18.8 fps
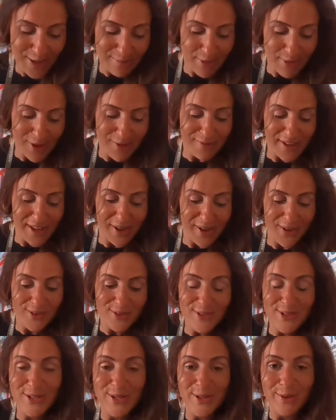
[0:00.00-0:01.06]
Moving
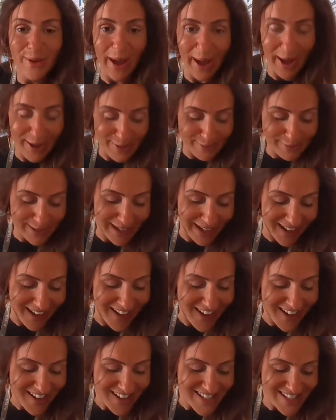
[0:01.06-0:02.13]
on to Elm um,
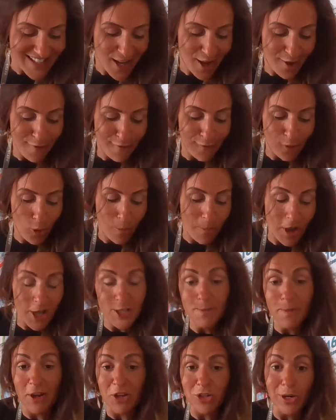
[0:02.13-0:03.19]
class for my
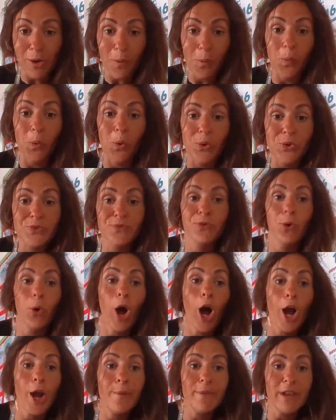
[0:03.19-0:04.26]
special awards for
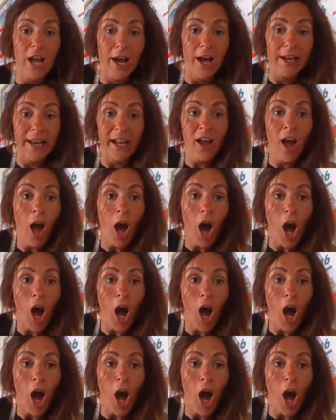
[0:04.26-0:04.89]
home learning,